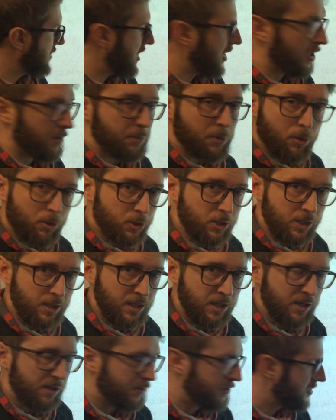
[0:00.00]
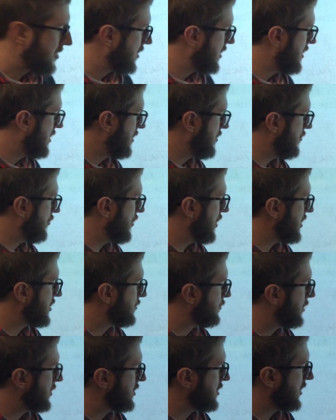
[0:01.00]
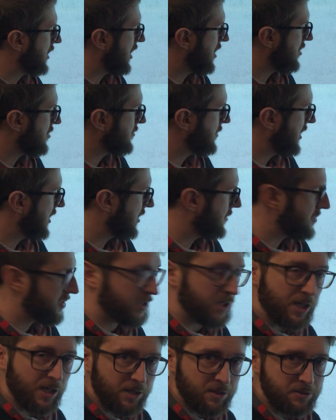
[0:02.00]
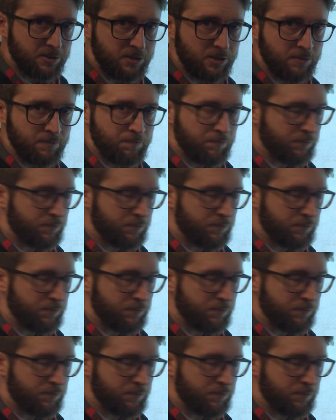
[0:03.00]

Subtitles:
make up organelles, which put together make up cells.